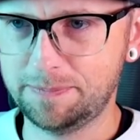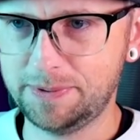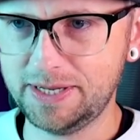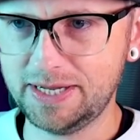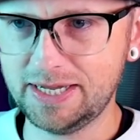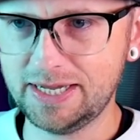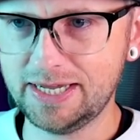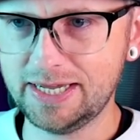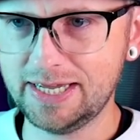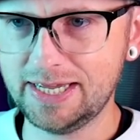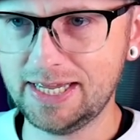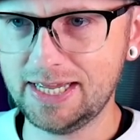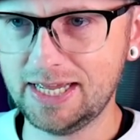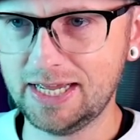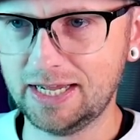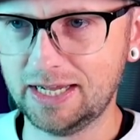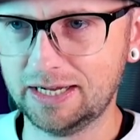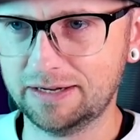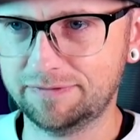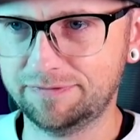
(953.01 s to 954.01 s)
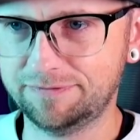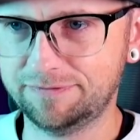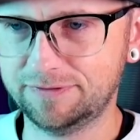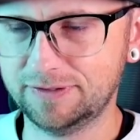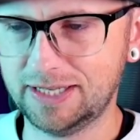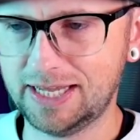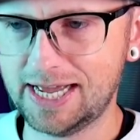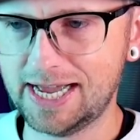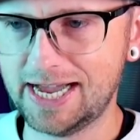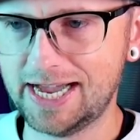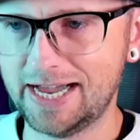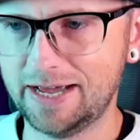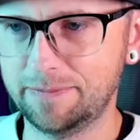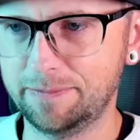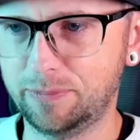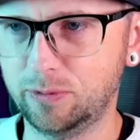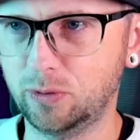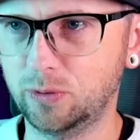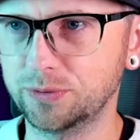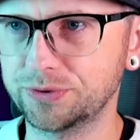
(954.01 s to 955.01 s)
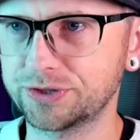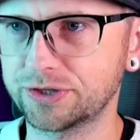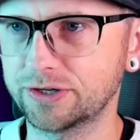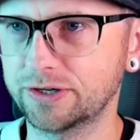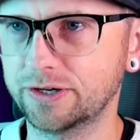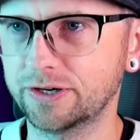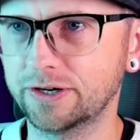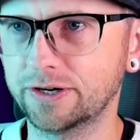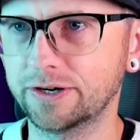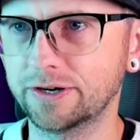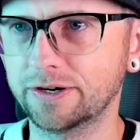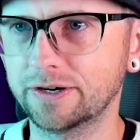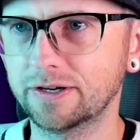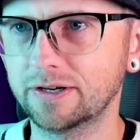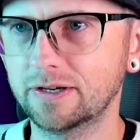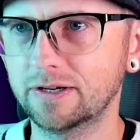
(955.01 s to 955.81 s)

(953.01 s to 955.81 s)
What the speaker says: big flat bull turn